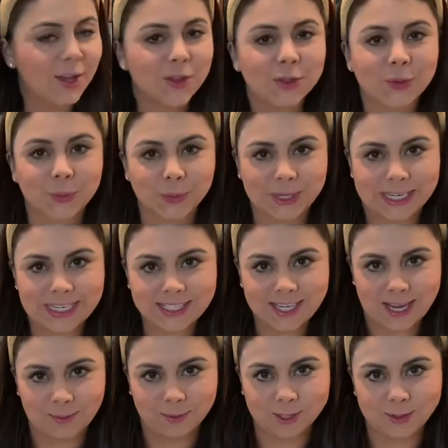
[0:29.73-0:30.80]
3
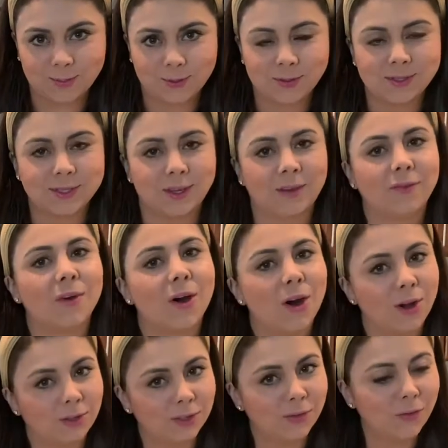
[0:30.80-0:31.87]
tablespoons of
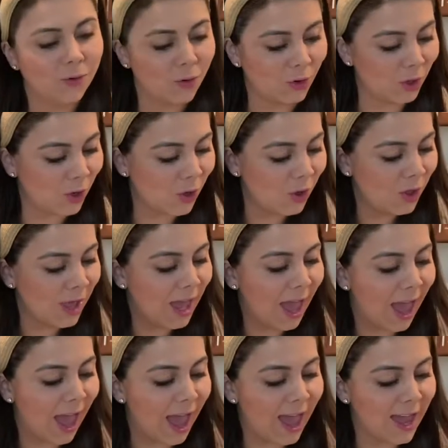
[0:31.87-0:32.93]
olive oil,
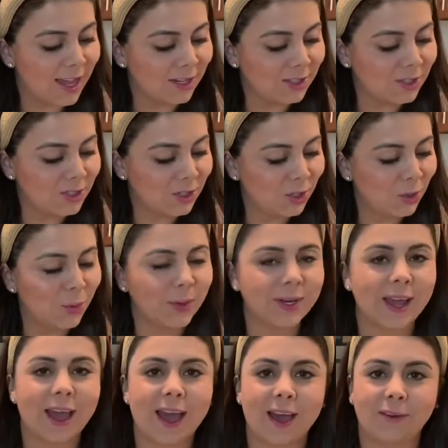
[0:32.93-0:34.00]
and
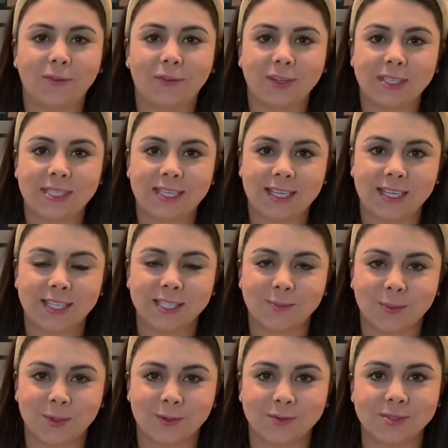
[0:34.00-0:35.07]
2.5
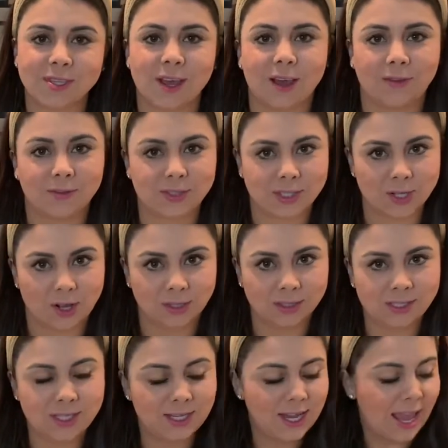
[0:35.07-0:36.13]
teaspoons of
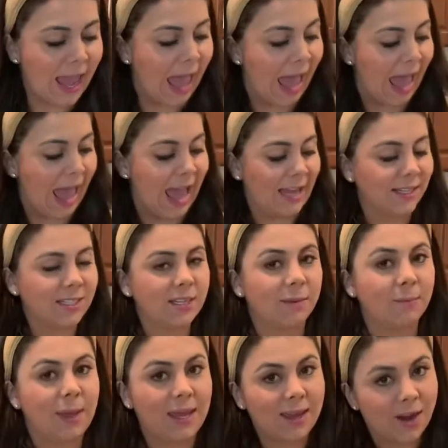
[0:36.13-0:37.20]
salt. And
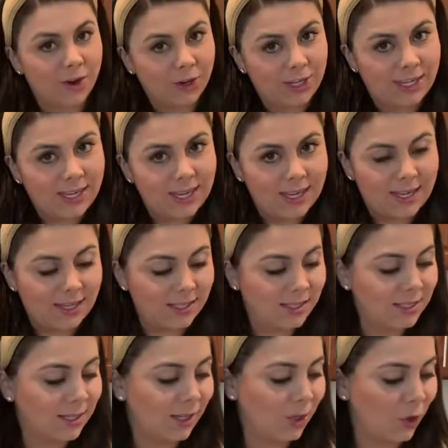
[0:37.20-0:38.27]
to make our
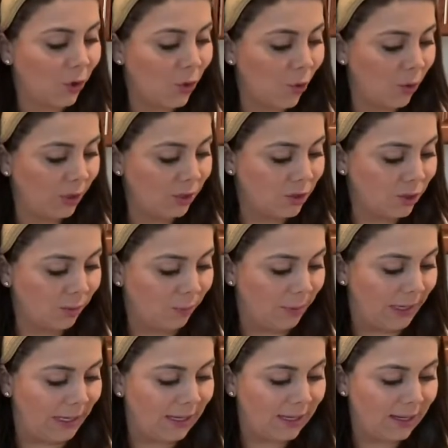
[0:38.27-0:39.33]
yeast, you're going to
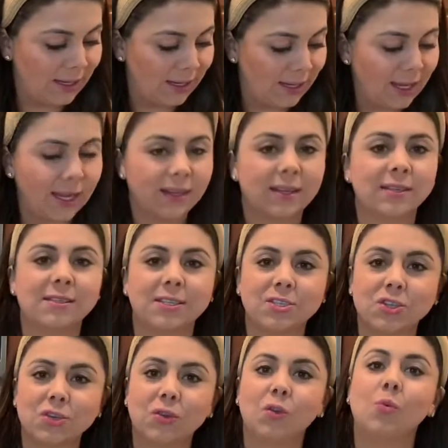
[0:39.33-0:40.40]
be needing an
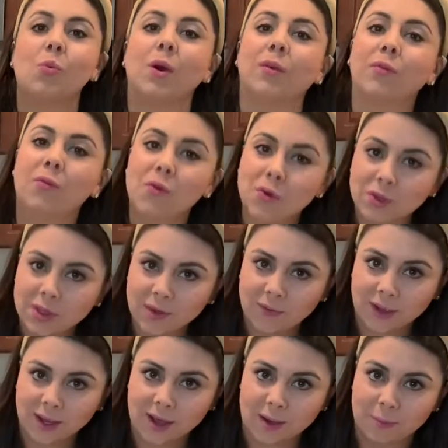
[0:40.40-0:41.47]
additional 1/4
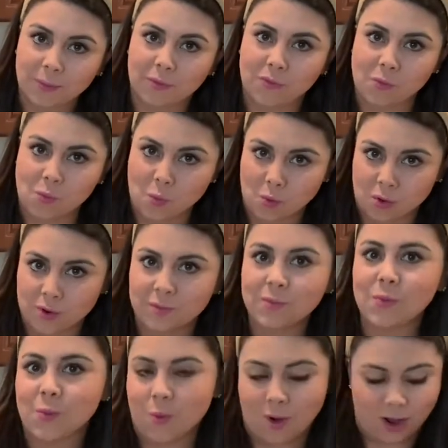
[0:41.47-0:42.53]
of a cup of
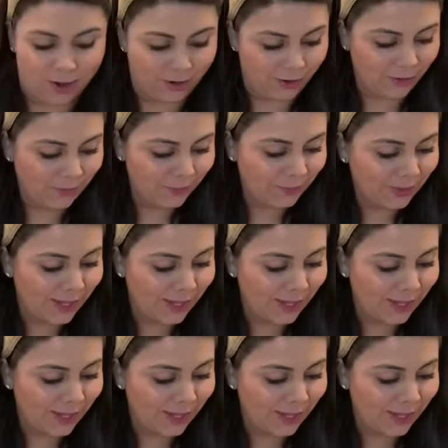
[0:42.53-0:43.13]
warm water,